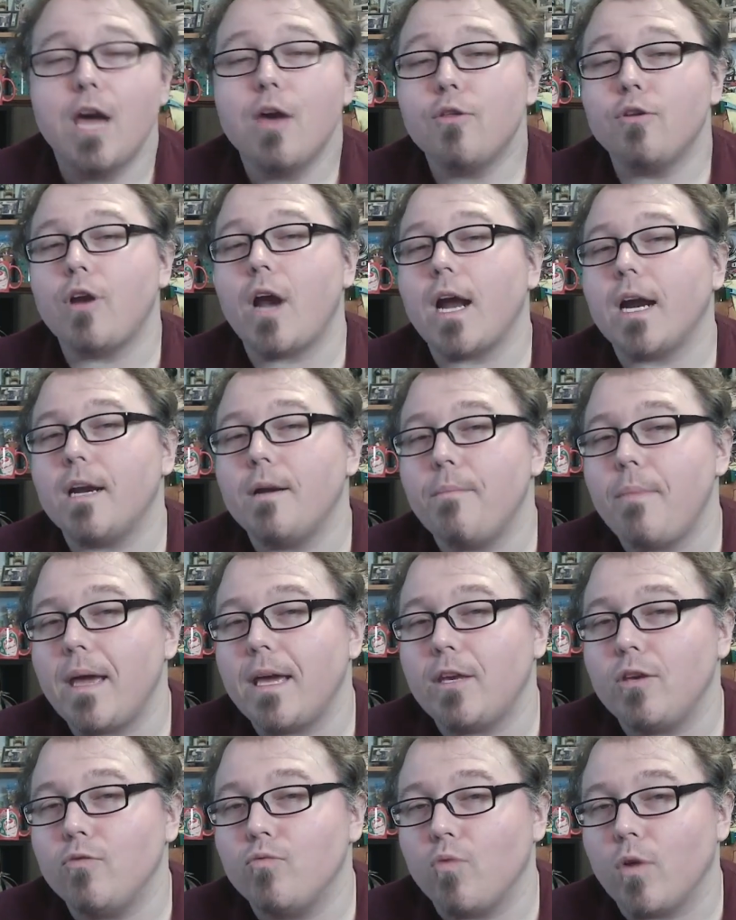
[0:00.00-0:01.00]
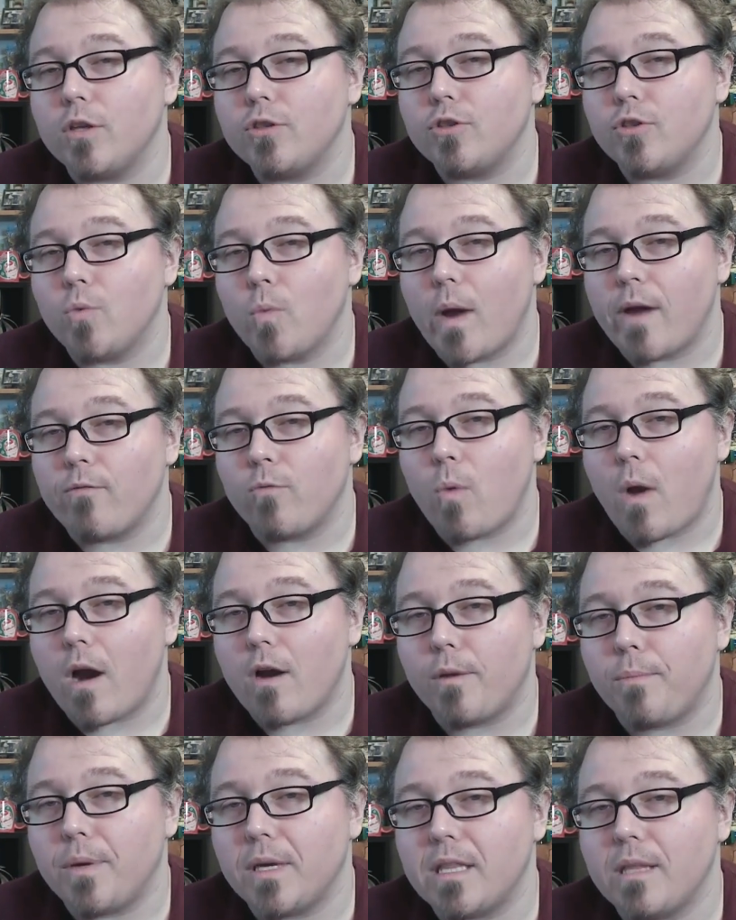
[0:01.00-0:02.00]
They're not going to make you run to the waiver
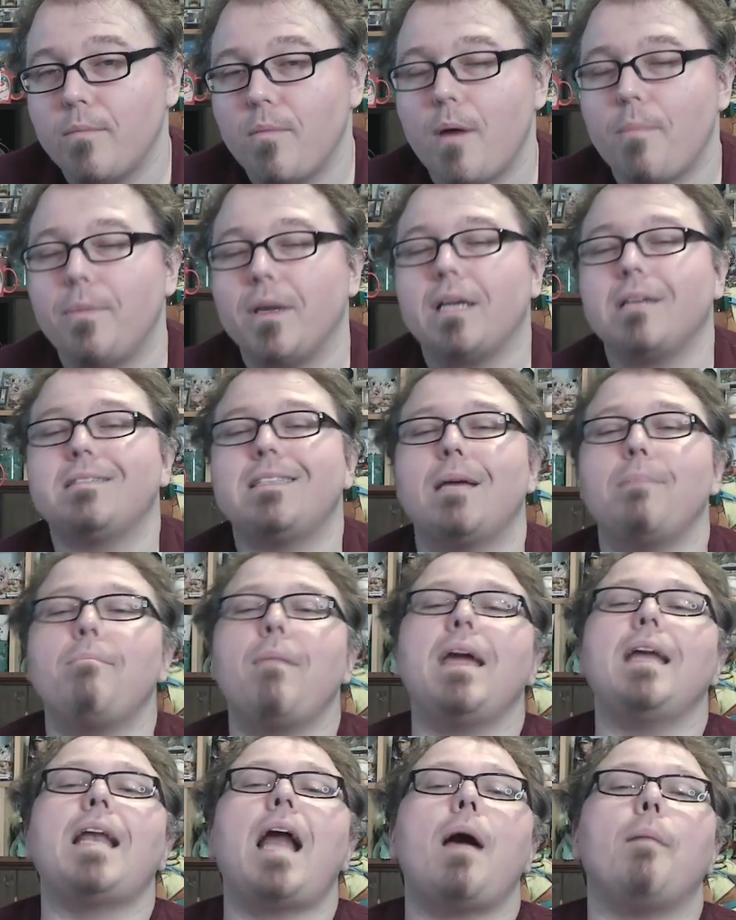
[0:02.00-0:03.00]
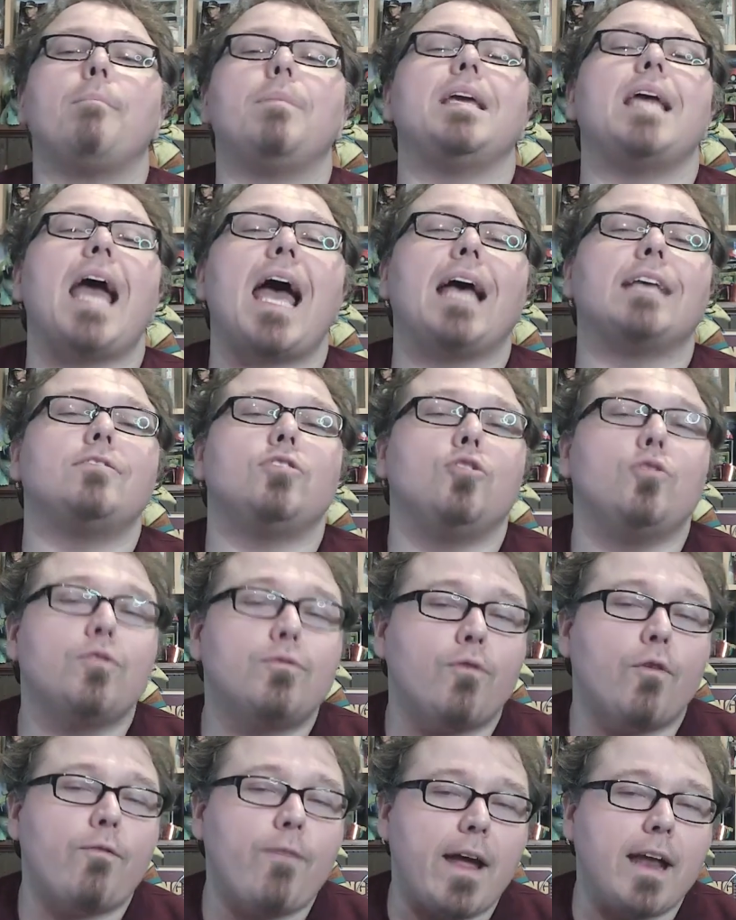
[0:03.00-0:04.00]
wire to pick them up because they may not be as
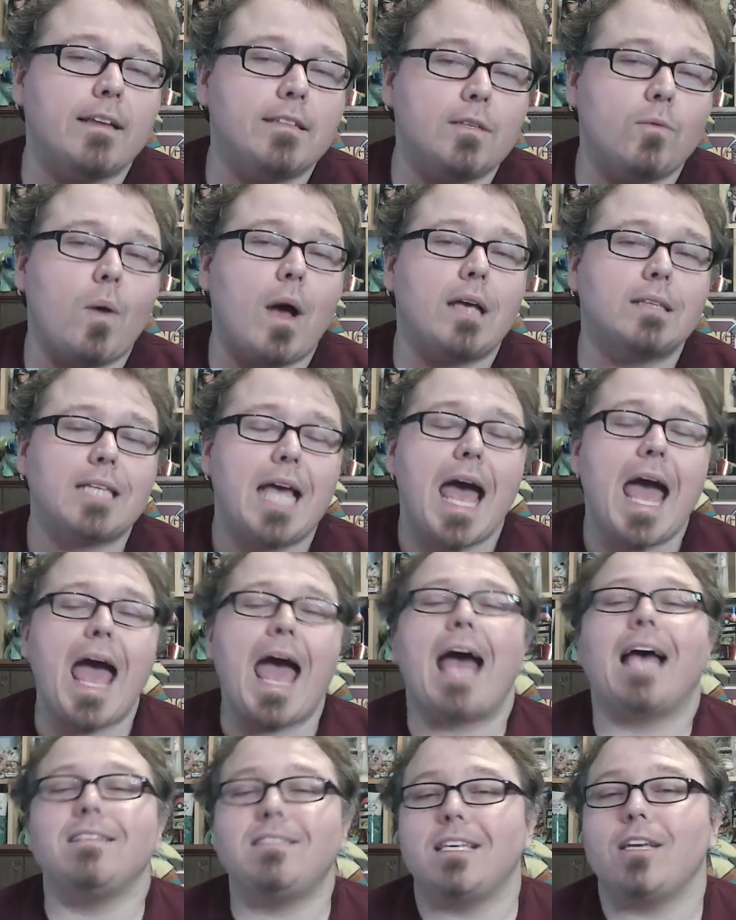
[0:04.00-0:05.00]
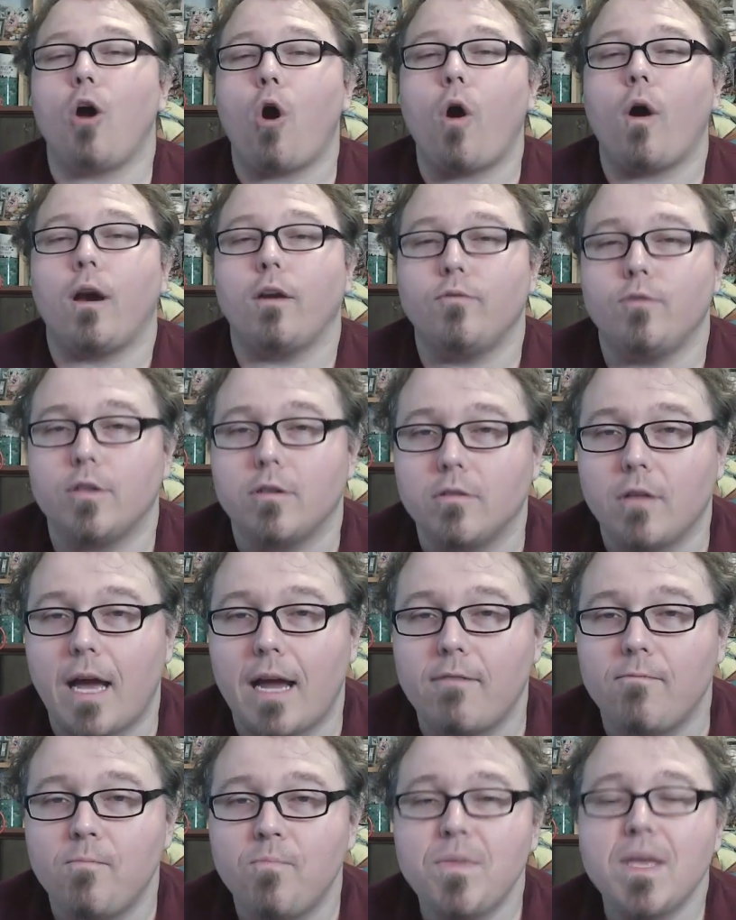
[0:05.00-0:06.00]
useful fantasy-wise as they are in real
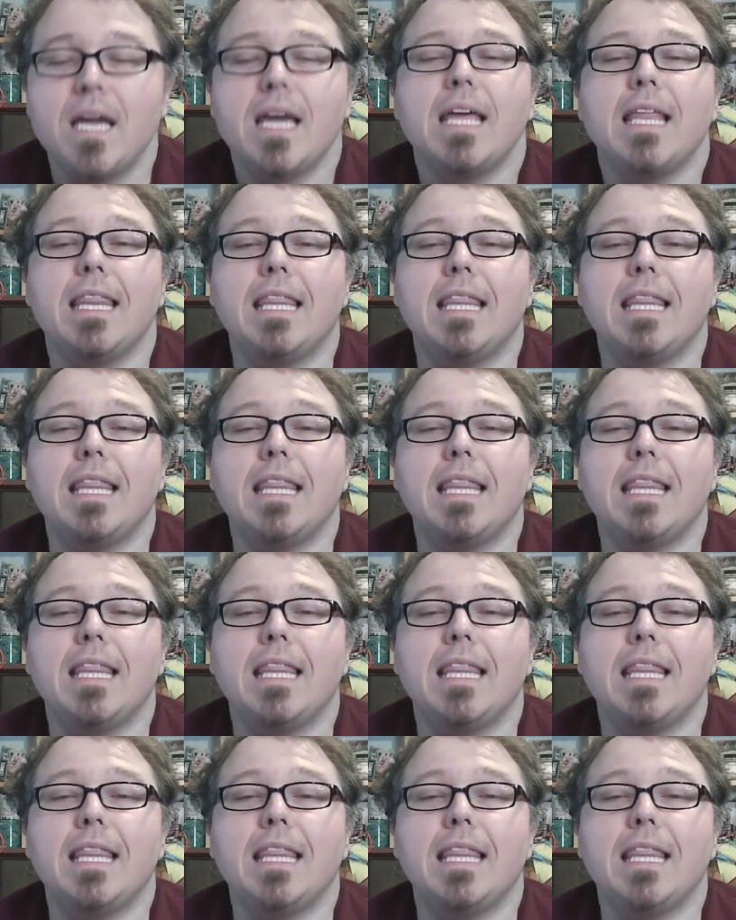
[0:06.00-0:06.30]
life.